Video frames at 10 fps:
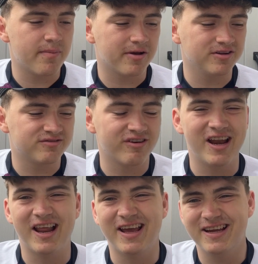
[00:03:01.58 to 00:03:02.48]
because
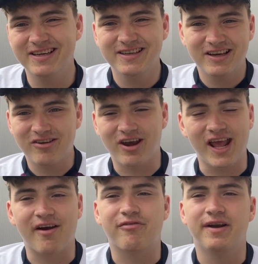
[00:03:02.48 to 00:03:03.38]
really, you
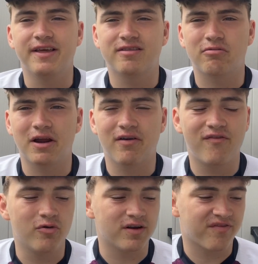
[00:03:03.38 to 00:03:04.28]
only have really 3 or
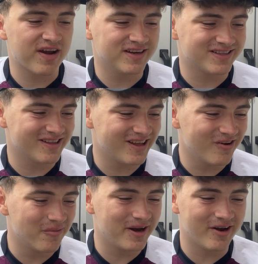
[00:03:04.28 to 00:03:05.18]
4 defenders and they're
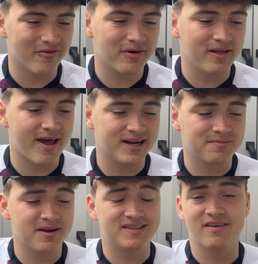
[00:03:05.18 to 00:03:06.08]
normally not really that
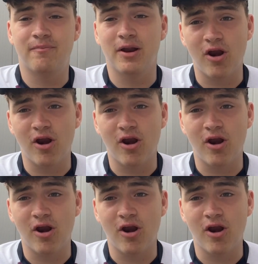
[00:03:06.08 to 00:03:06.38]
expensive. But